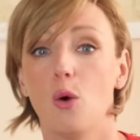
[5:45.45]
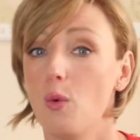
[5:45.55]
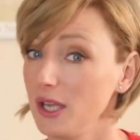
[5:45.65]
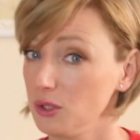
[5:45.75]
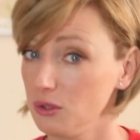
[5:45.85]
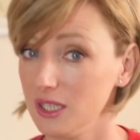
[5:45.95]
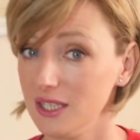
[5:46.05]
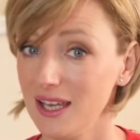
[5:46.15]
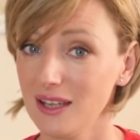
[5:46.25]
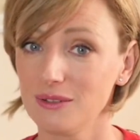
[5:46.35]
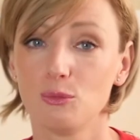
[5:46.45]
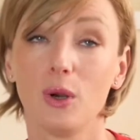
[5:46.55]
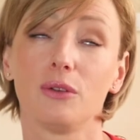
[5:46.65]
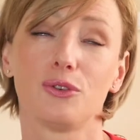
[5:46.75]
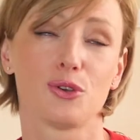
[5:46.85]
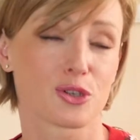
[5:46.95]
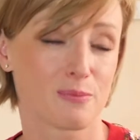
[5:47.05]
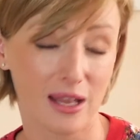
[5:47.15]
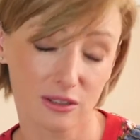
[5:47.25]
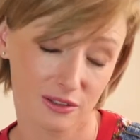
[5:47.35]
Why do you need that? Well, to
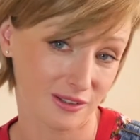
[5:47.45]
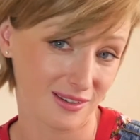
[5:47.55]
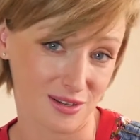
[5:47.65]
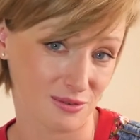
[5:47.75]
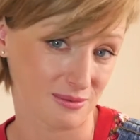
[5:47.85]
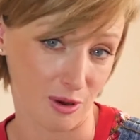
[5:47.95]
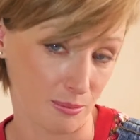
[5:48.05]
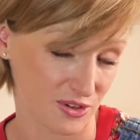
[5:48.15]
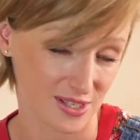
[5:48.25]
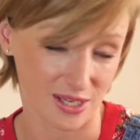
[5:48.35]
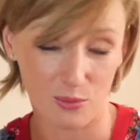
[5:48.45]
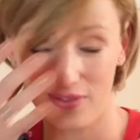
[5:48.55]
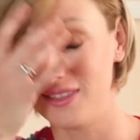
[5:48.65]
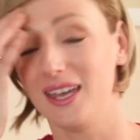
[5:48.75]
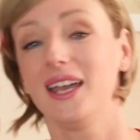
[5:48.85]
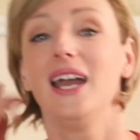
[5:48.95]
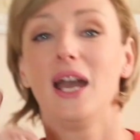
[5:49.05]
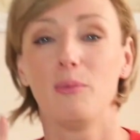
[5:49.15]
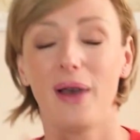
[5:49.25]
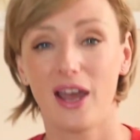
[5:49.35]
smell good is obviously one thing,
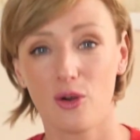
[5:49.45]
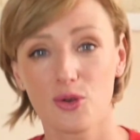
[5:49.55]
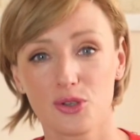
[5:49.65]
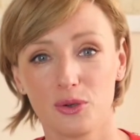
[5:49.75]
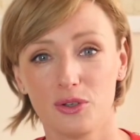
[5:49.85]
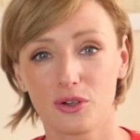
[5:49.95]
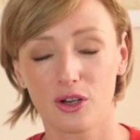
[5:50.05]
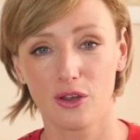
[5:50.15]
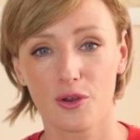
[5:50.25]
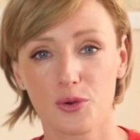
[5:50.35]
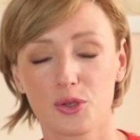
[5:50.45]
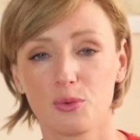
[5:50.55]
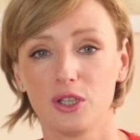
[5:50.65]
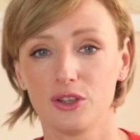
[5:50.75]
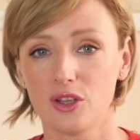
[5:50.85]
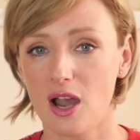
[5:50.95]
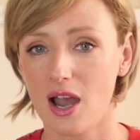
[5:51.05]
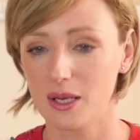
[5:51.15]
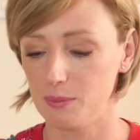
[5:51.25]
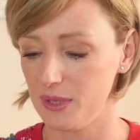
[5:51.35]
but also your clothes will
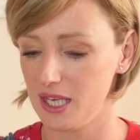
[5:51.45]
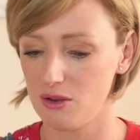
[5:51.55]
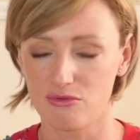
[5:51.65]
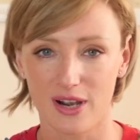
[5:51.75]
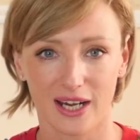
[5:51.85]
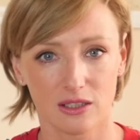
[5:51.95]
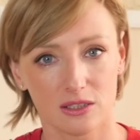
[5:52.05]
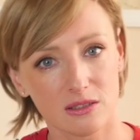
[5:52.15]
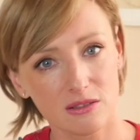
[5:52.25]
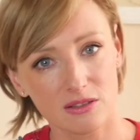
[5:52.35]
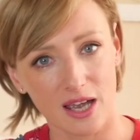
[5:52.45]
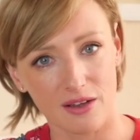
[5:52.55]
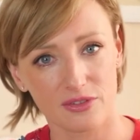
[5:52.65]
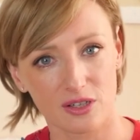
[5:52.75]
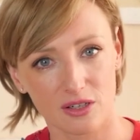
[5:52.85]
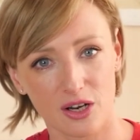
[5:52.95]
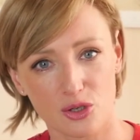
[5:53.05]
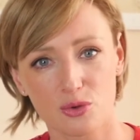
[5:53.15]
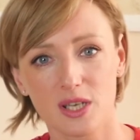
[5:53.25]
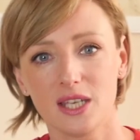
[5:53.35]
not be wrinkled after
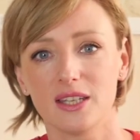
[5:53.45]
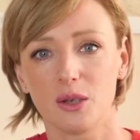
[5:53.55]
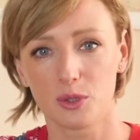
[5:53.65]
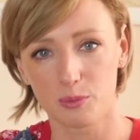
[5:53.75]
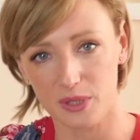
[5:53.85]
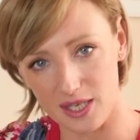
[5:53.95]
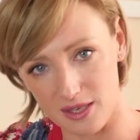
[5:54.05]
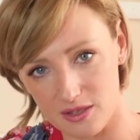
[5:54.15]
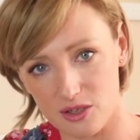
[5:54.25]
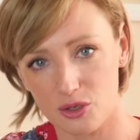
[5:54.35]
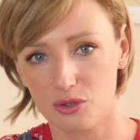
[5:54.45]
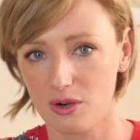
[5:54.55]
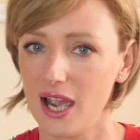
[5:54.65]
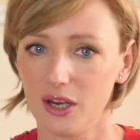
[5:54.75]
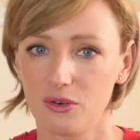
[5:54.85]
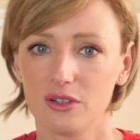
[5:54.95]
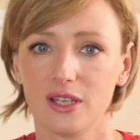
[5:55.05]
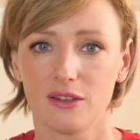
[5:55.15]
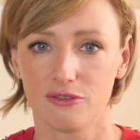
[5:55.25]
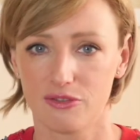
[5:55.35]
laundry. They will be easier to iron
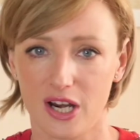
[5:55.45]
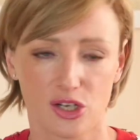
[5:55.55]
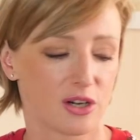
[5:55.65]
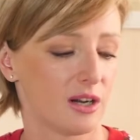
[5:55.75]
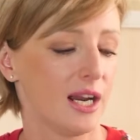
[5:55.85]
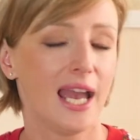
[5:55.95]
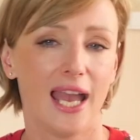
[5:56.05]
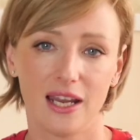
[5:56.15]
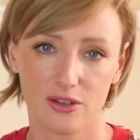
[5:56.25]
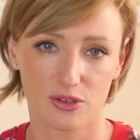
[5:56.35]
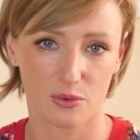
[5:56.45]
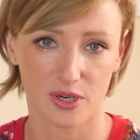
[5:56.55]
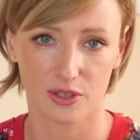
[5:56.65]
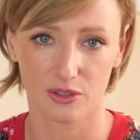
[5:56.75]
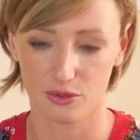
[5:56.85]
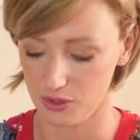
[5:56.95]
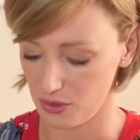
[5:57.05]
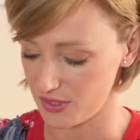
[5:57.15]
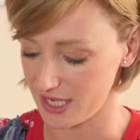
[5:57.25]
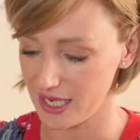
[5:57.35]
and fresher, and it's always good to
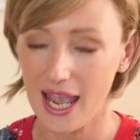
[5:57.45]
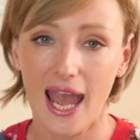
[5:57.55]
use it.